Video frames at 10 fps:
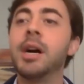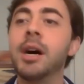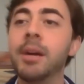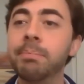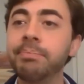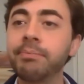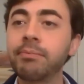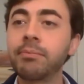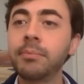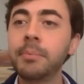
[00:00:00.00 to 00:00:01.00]
Um,
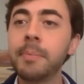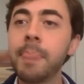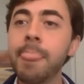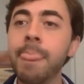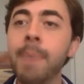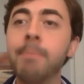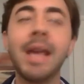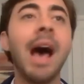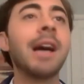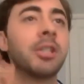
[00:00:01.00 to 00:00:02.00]
But
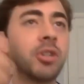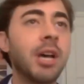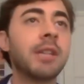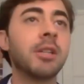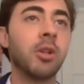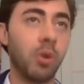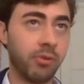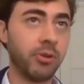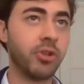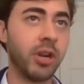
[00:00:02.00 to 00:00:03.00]
yeah, exercise and
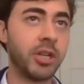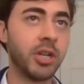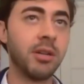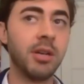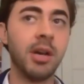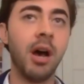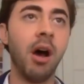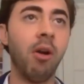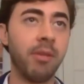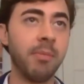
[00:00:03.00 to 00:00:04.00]
caloric restriction
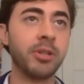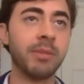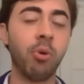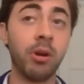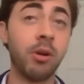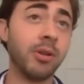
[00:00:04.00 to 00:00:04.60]
uh, are the most important.